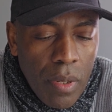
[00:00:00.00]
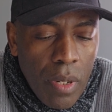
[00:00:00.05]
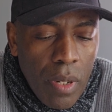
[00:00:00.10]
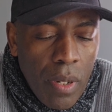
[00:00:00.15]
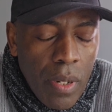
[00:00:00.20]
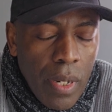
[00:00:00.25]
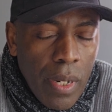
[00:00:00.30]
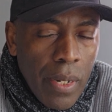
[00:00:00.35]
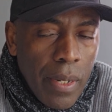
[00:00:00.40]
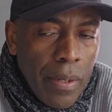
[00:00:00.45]

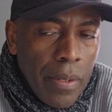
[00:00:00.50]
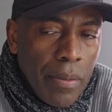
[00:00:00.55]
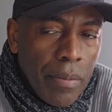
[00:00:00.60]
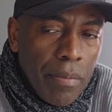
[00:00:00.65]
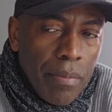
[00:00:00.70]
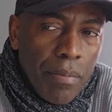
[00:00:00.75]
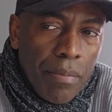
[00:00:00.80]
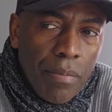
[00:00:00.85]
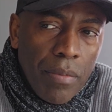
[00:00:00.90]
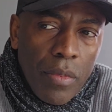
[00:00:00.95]
uh,
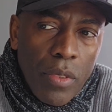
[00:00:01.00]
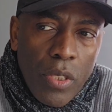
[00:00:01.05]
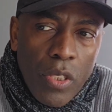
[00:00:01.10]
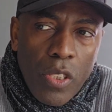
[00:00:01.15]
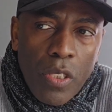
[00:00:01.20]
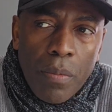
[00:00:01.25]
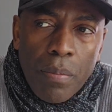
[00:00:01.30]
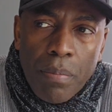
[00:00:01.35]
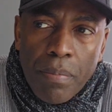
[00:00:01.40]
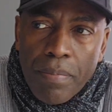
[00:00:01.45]

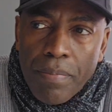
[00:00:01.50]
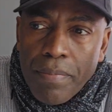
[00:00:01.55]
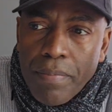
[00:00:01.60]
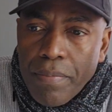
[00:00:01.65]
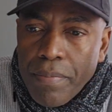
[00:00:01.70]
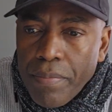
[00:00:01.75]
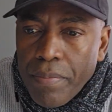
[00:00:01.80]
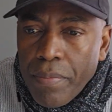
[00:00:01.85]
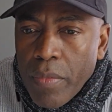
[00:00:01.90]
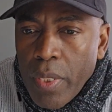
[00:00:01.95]
this
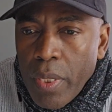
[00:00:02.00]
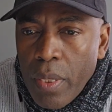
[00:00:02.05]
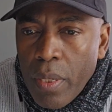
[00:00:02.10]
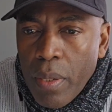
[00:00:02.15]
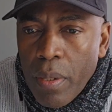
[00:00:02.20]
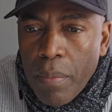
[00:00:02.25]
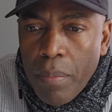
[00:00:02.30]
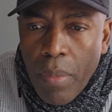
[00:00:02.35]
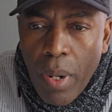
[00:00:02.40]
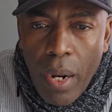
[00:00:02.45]

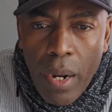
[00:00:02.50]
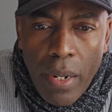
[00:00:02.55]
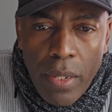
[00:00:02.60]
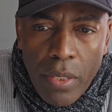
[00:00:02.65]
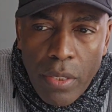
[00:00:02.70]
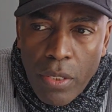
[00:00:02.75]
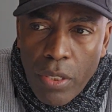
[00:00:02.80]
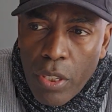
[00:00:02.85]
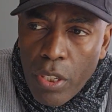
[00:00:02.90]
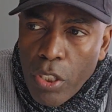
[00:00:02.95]

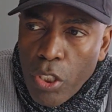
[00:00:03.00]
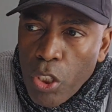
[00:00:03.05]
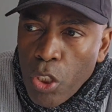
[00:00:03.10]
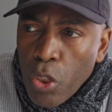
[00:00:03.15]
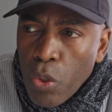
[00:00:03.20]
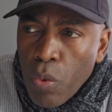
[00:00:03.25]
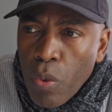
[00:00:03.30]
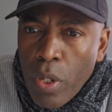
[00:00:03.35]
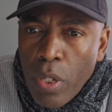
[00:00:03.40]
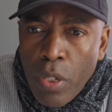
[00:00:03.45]
passing
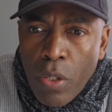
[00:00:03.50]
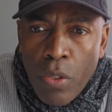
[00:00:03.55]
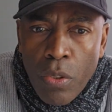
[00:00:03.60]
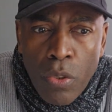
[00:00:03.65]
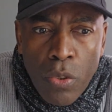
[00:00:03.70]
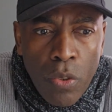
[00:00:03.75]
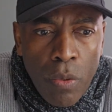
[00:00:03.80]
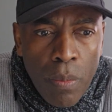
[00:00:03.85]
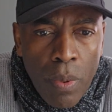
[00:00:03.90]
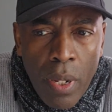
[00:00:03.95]
through on
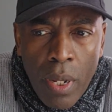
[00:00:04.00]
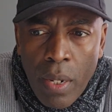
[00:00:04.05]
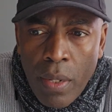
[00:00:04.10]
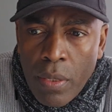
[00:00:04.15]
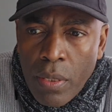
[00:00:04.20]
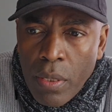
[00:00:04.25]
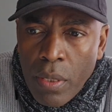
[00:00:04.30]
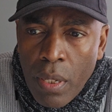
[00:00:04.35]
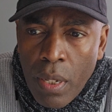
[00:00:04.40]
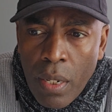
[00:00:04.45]
YouTube
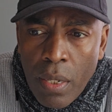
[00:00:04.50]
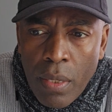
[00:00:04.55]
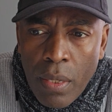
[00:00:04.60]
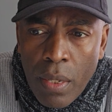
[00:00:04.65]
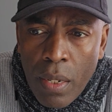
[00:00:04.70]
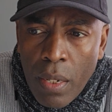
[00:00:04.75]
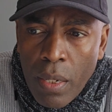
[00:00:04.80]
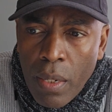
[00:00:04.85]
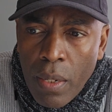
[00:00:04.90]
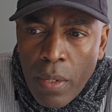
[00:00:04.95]
last night,
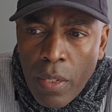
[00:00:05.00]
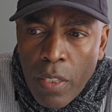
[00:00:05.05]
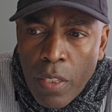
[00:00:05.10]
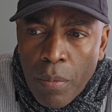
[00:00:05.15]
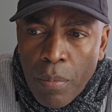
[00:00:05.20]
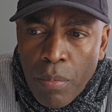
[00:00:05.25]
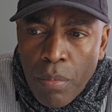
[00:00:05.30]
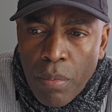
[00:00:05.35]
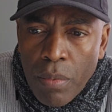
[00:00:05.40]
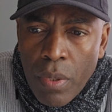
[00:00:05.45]
and I hear this,
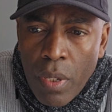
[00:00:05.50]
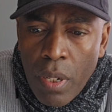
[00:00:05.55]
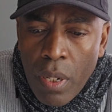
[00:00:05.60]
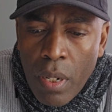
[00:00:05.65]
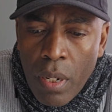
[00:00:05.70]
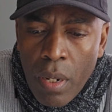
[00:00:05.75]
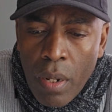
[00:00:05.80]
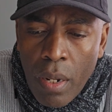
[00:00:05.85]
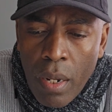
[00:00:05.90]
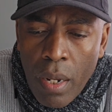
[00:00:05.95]

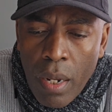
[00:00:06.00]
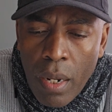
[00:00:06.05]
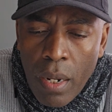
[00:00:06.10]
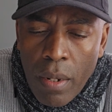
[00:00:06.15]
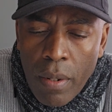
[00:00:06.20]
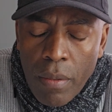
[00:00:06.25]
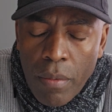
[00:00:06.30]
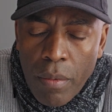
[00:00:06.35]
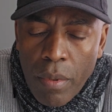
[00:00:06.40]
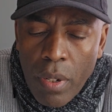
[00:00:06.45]

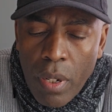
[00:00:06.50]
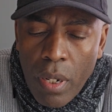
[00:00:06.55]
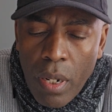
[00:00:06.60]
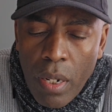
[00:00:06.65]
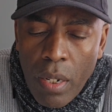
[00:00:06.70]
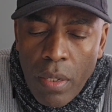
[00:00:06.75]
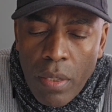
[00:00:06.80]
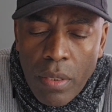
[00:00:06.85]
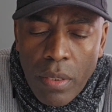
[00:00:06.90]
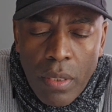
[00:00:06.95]
uh,
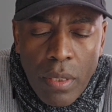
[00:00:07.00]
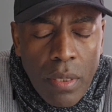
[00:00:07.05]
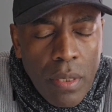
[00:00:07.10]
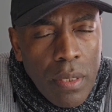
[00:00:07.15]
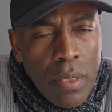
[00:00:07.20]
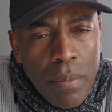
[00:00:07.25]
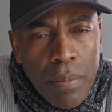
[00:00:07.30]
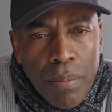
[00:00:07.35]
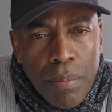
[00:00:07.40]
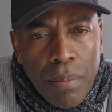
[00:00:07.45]
this
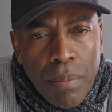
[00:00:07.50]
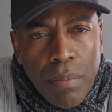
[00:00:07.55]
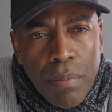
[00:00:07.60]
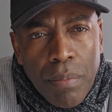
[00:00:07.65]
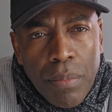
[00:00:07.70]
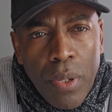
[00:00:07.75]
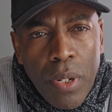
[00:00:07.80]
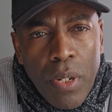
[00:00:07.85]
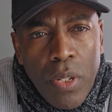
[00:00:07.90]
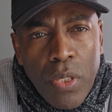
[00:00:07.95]

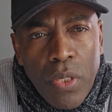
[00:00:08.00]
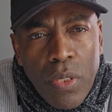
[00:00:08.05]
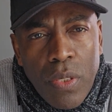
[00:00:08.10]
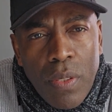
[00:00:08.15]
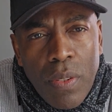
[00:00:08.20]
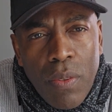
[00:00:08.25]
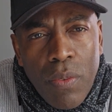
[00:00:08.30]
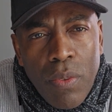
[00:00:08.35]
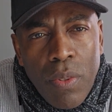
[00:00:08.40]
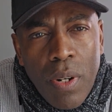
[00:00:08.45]

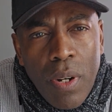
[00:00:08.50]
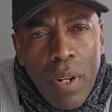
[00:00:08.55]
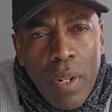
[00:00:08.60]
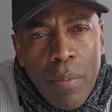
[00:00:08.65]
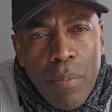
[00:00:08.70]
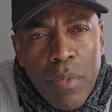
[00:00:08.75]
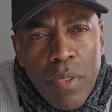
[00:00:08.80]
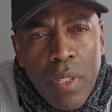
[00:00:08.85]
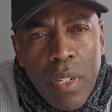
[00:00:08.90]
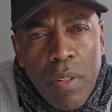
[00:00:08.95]
person who call
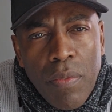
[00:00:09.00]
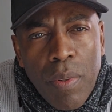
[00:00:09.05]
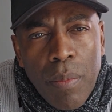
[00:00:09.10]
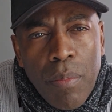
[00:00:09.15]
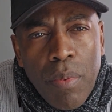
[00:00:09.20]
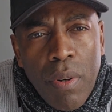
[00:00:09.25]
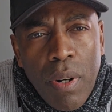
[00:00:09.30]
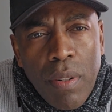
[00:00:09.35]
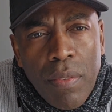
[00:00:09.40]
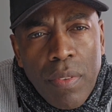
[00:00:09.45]
himself a
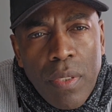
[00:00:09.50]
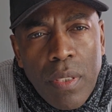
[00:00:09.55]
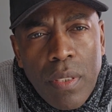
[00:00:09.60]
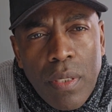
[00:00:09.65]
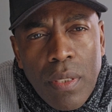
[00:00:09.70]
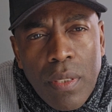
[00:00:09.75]
prophet.